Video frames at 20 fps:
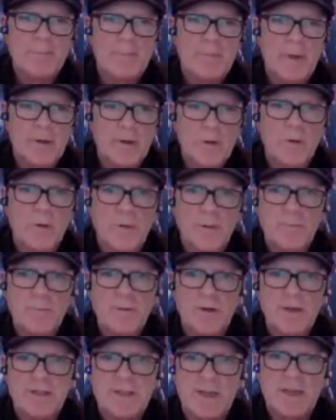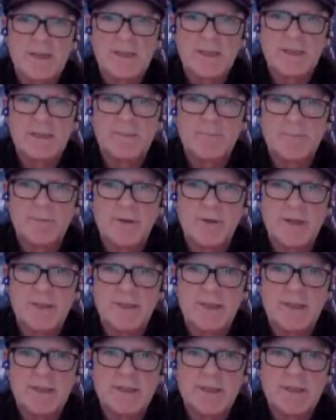I call them princesses and
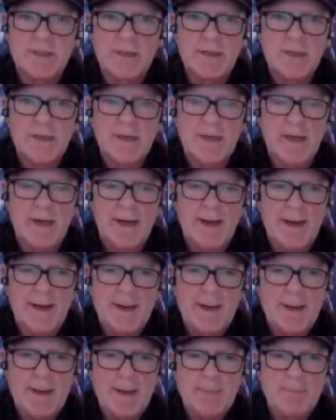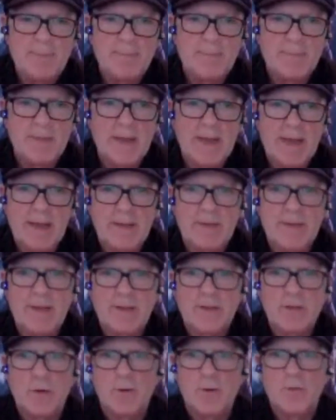princes.
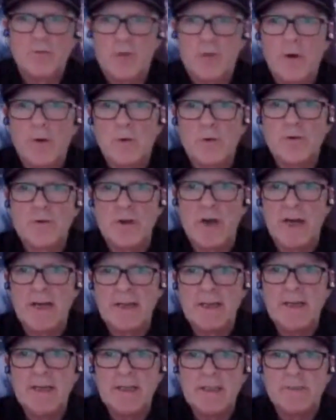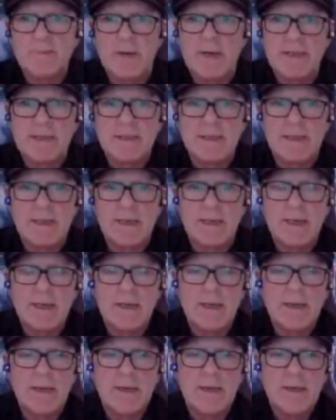They're sort of royal trainees,
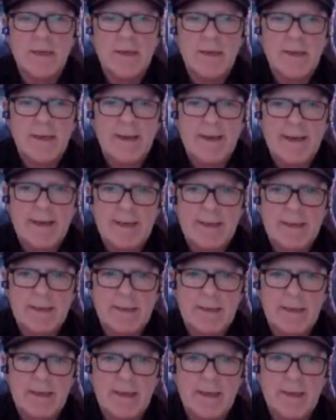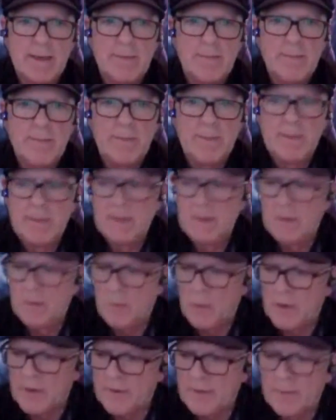basically, and one
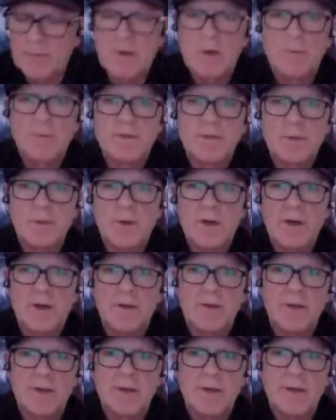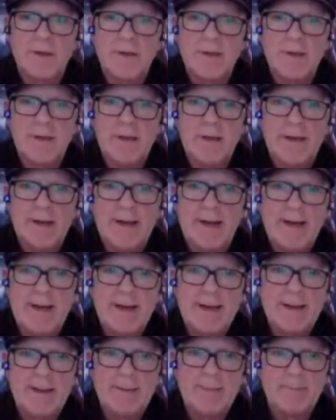of them comes to Earth.
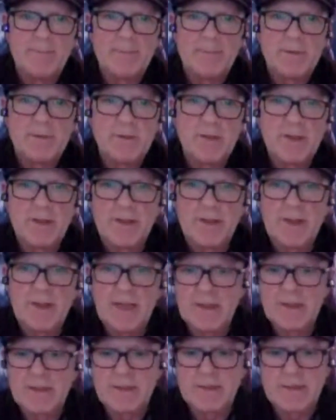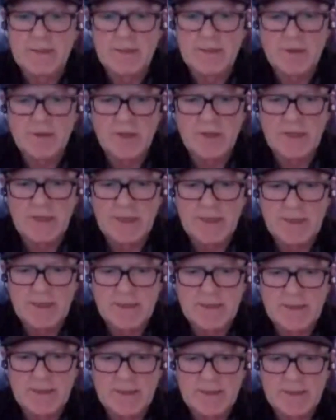She thinks she
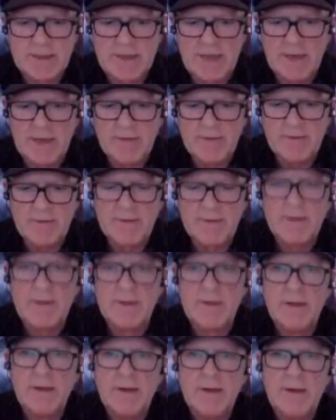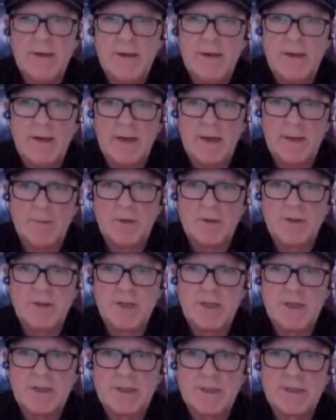is safe, but
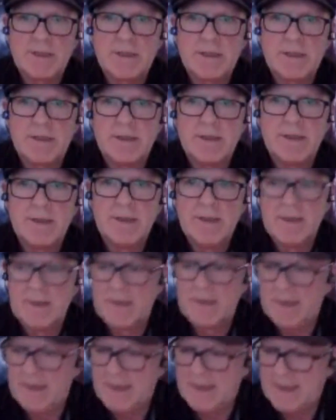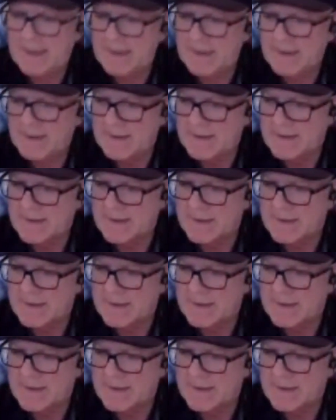she isn't, and